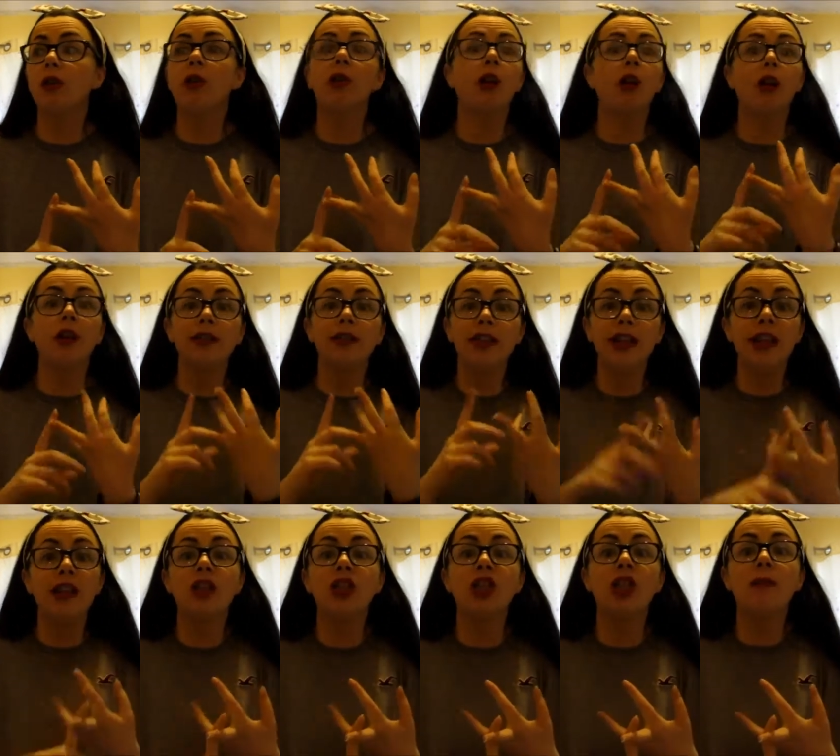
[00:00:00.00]
got a
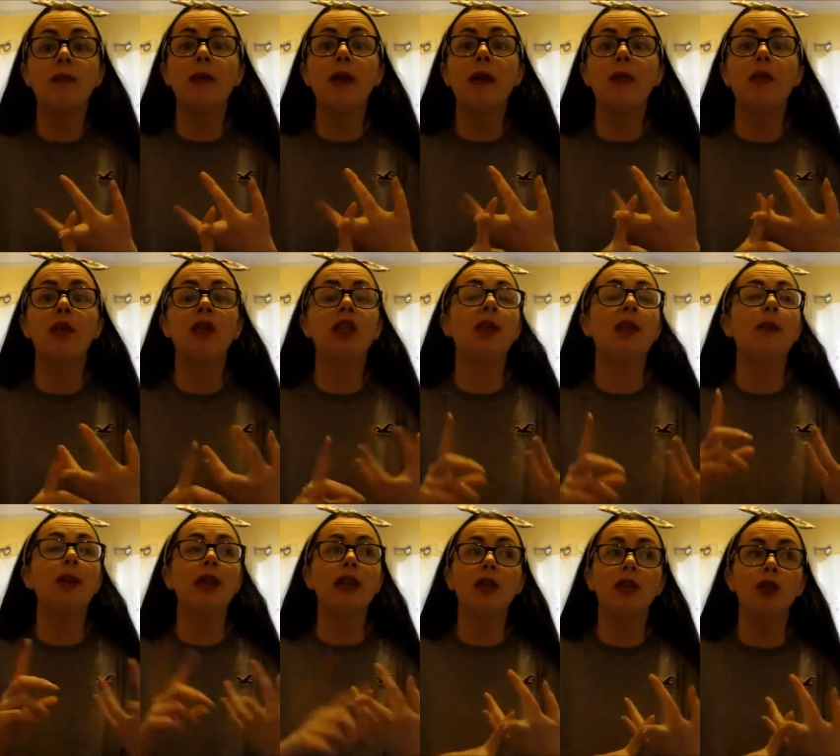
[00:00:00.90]
second gym
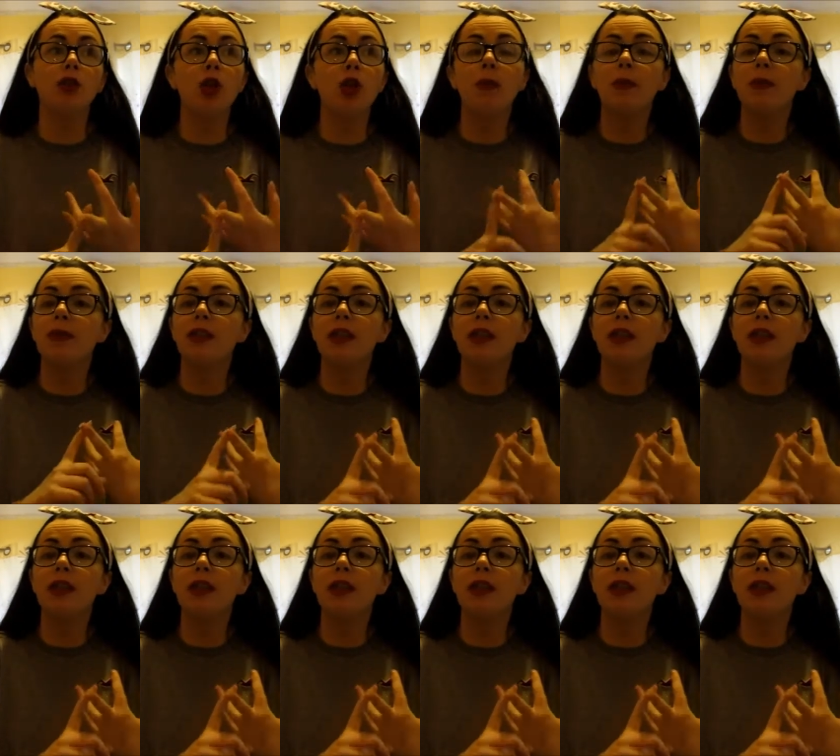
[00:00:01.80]
membership in the shopping